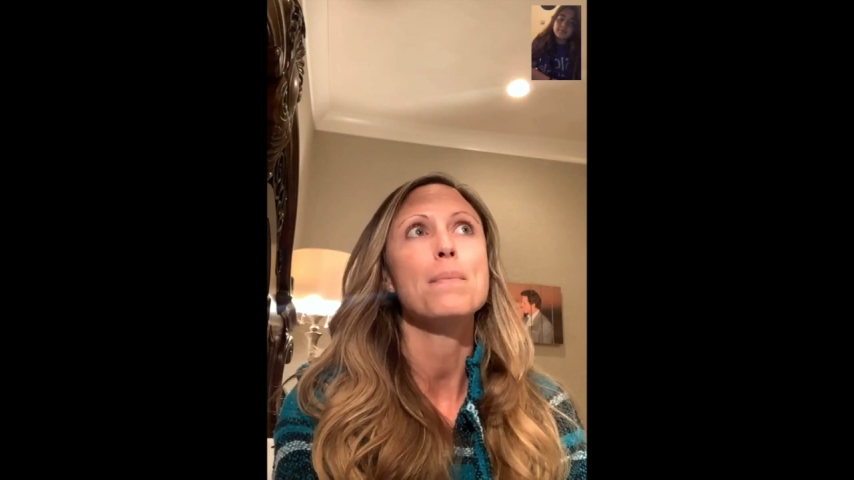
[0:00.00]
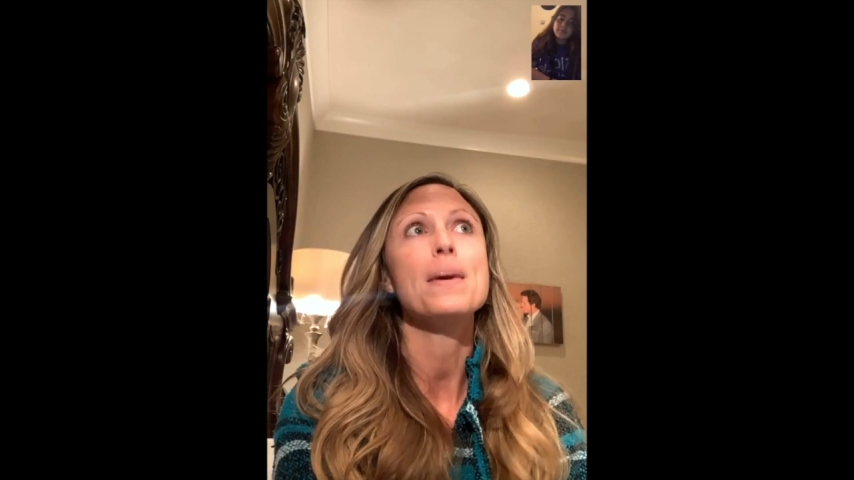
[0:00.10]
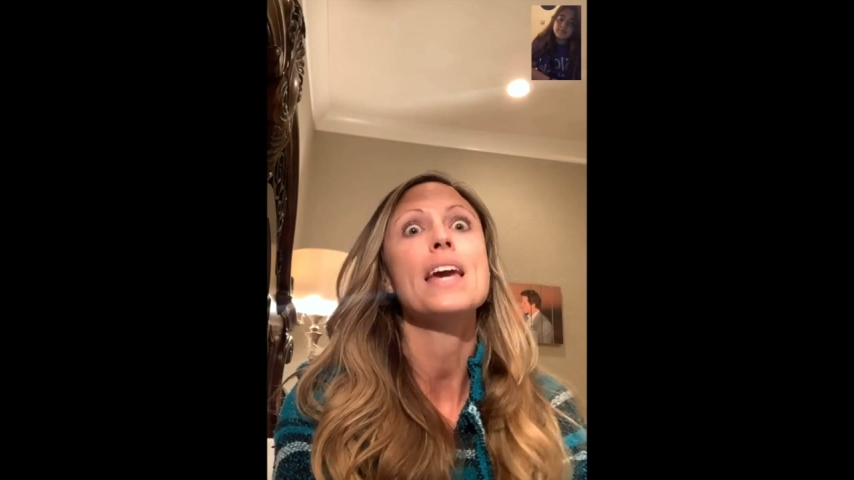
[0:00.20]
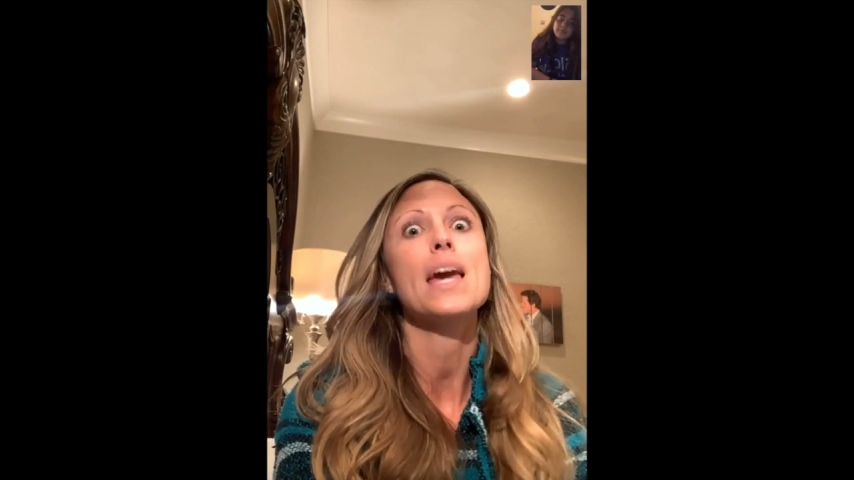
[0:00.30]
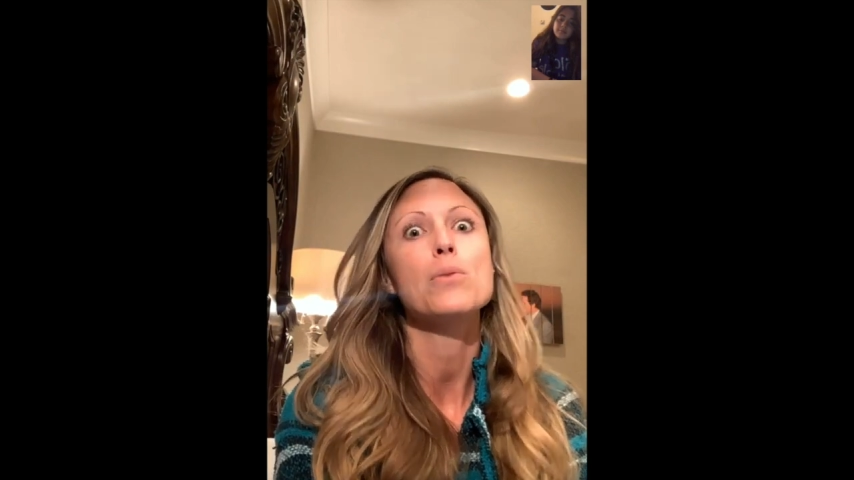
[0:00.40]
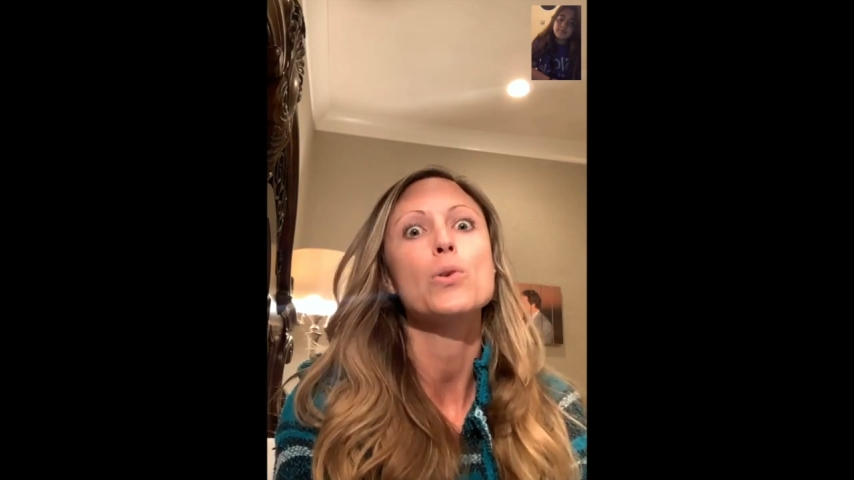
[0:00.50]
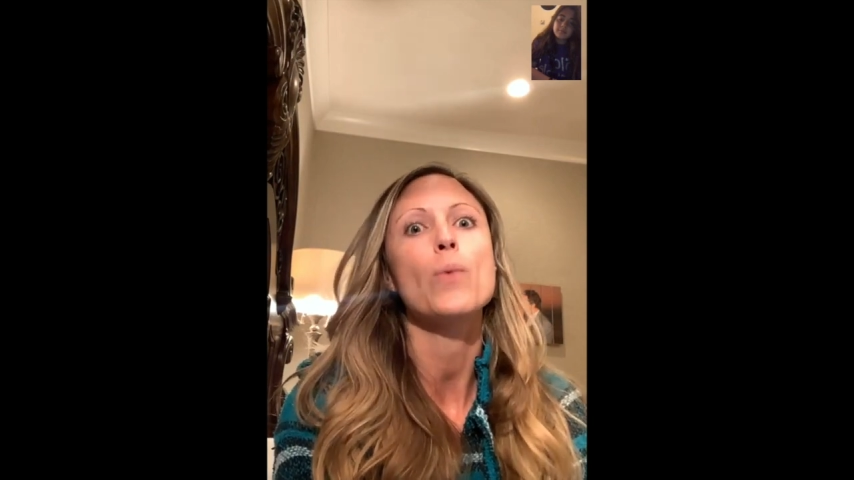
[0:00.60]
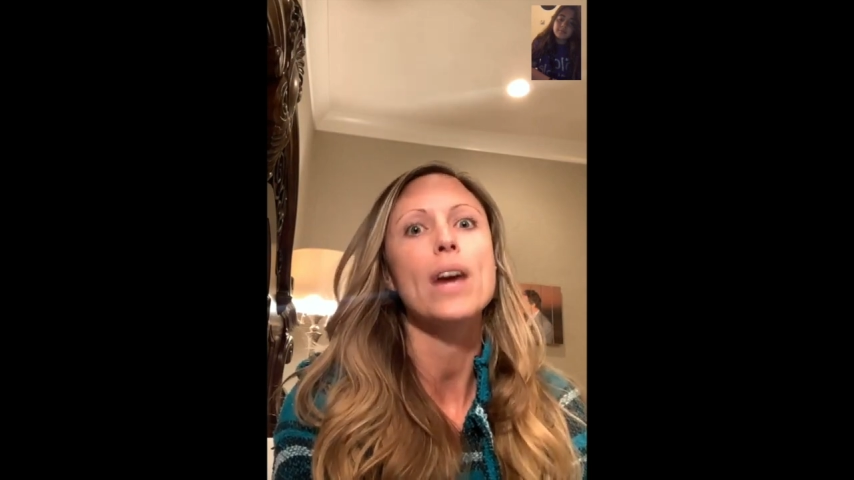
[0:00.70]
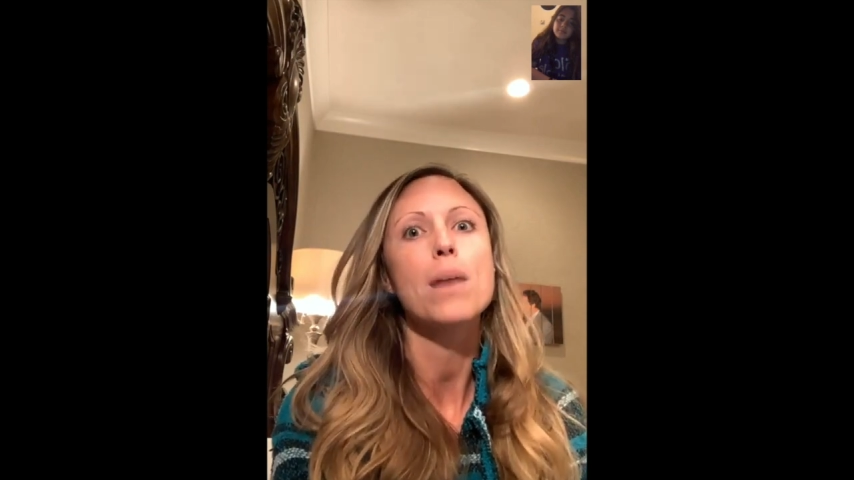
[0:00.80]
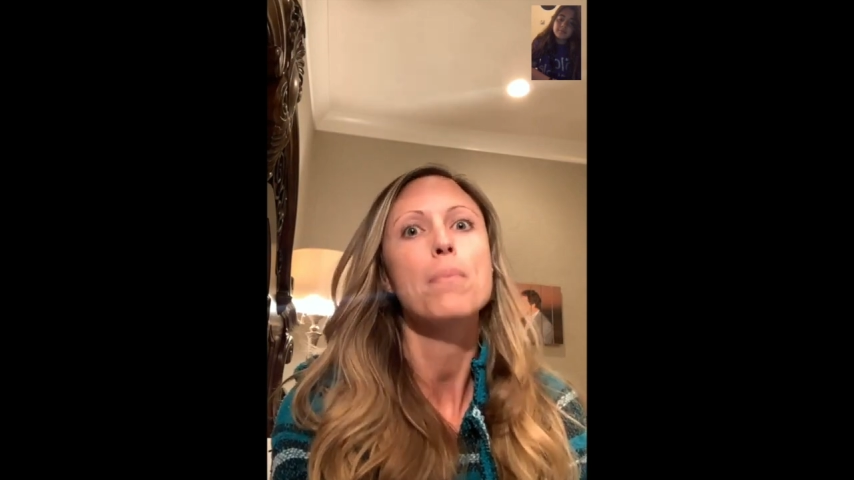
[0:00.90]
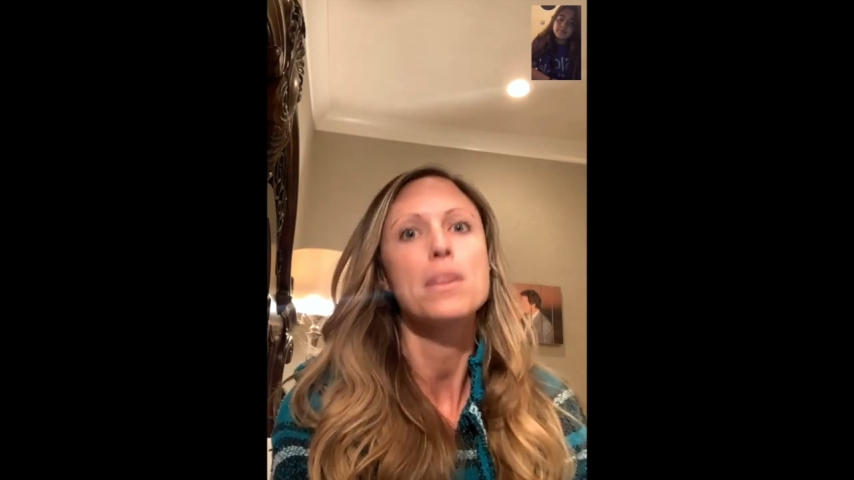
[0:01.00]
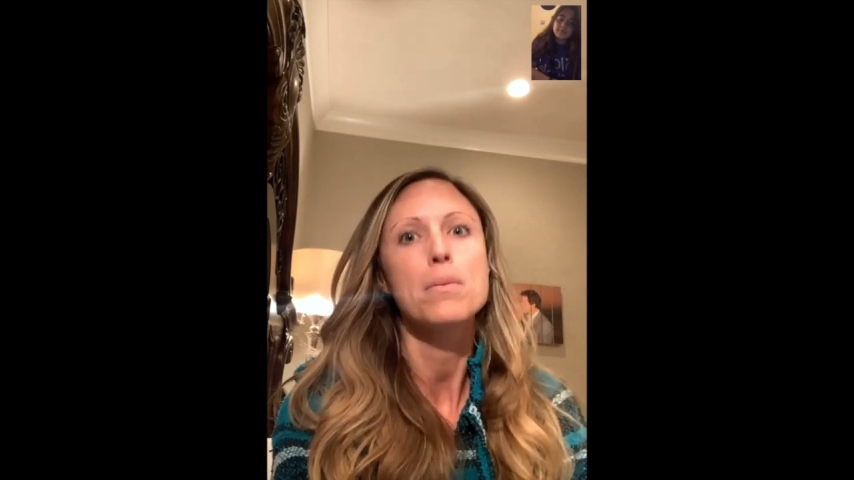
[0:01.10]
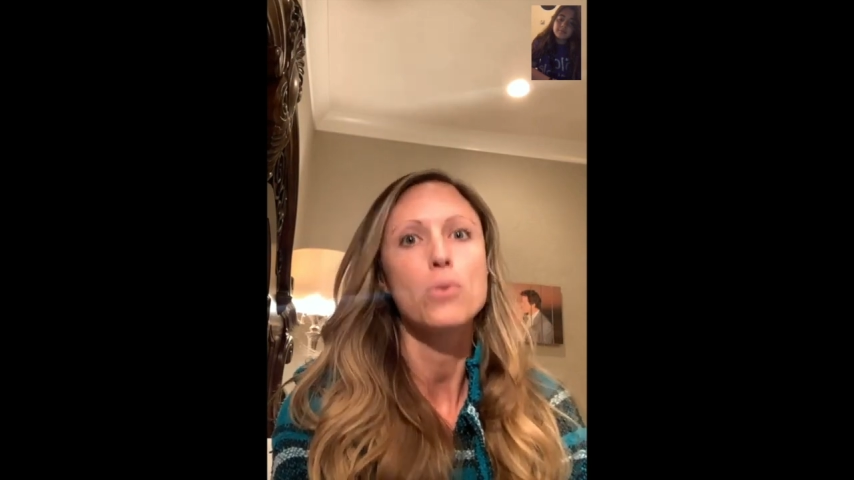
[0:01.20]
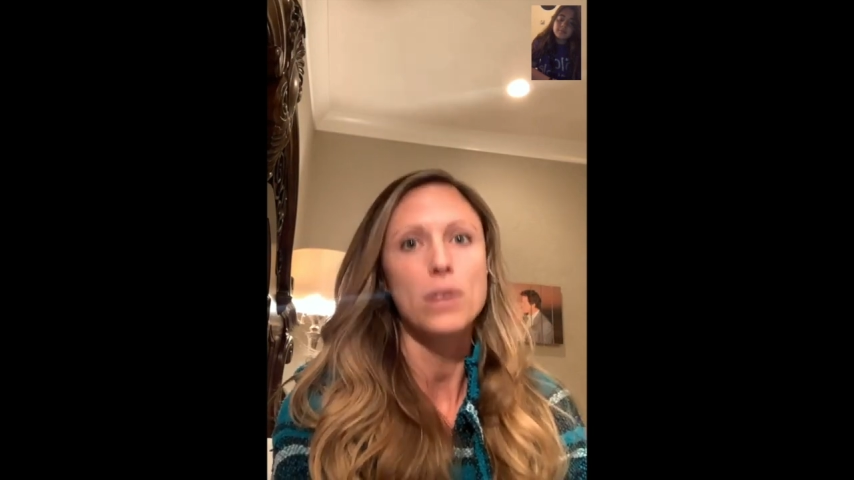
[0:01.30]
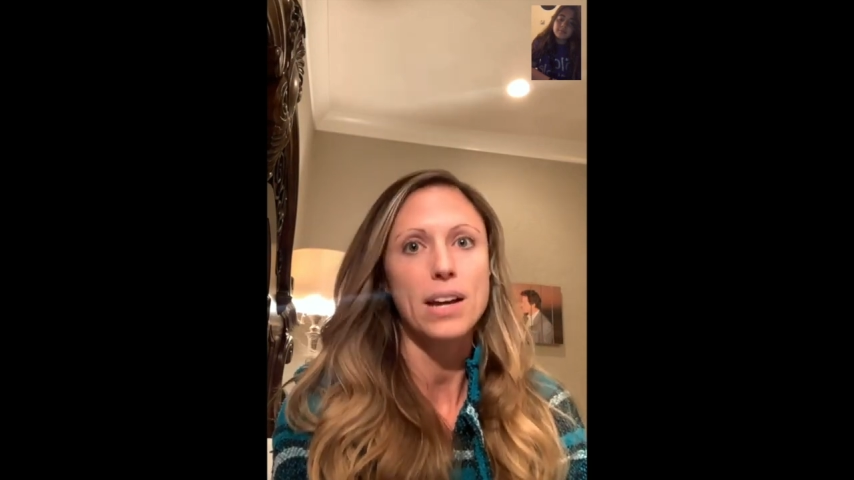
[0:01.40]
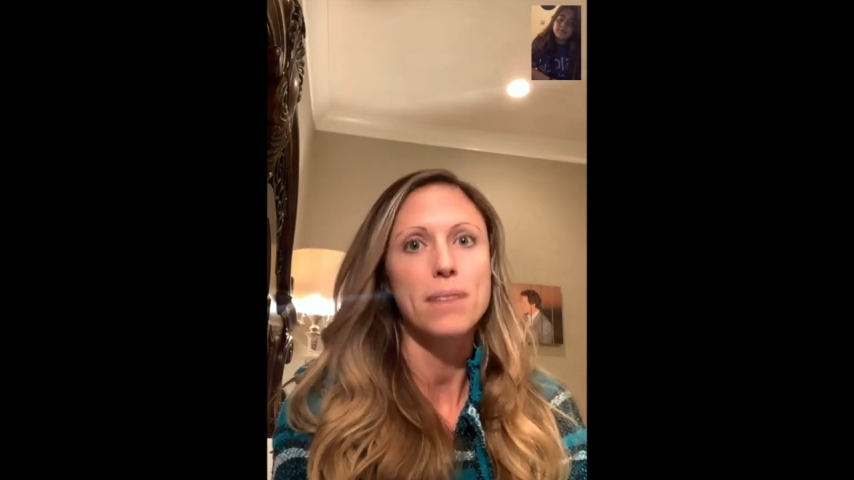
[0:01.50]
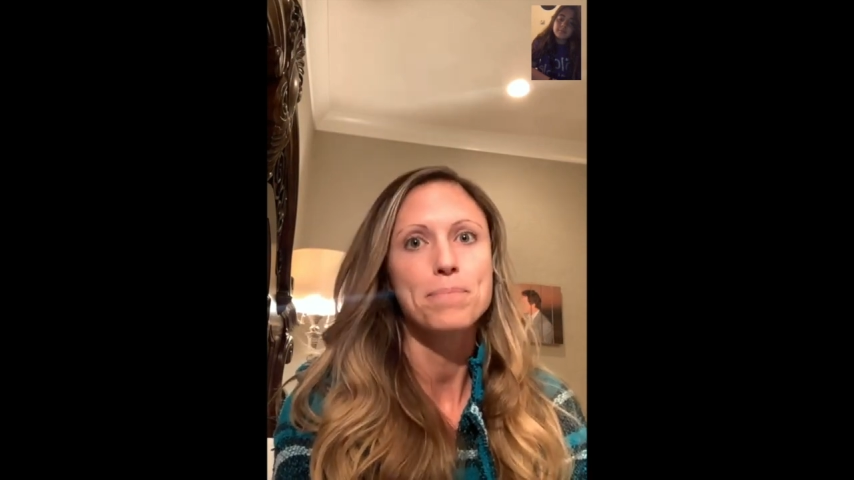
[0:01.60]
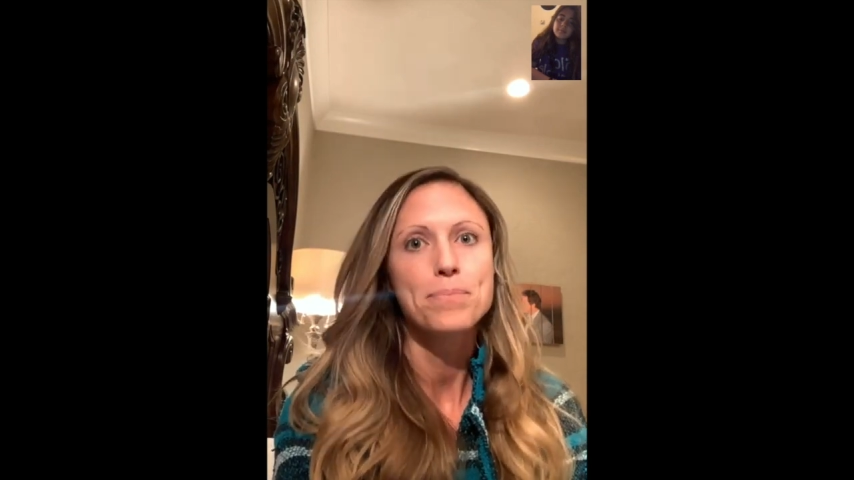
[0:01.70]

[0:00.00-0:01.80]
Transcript: being able to wake up in the morning